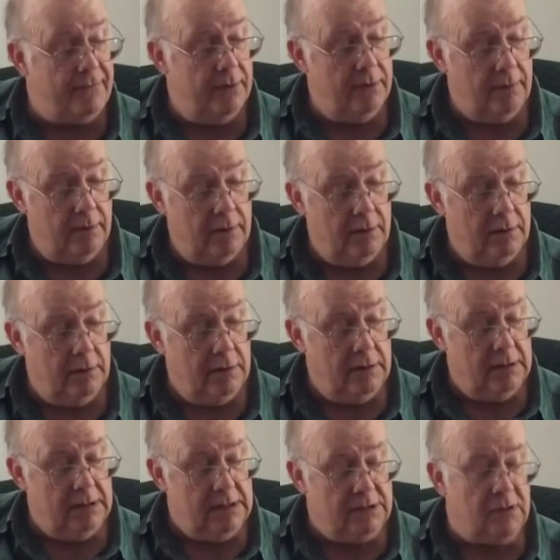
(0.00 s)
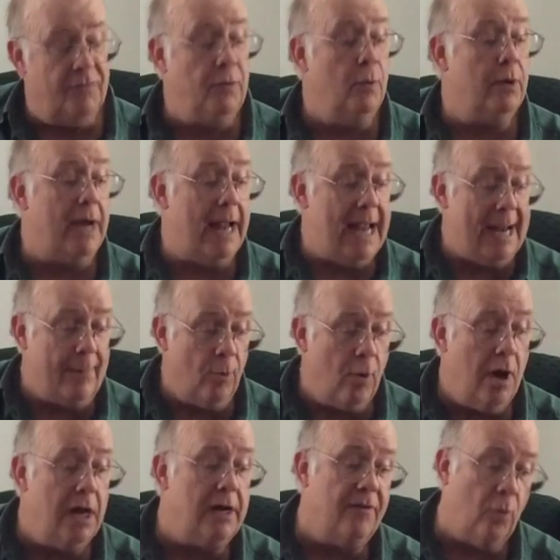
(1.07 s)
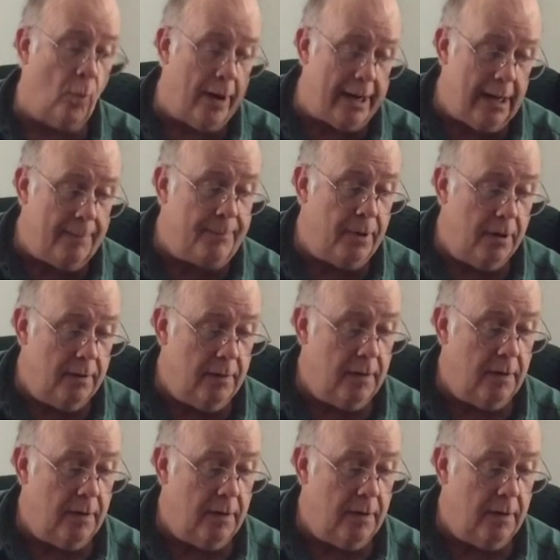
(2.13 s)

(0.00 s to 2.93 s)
So if you want to hammer on the way up,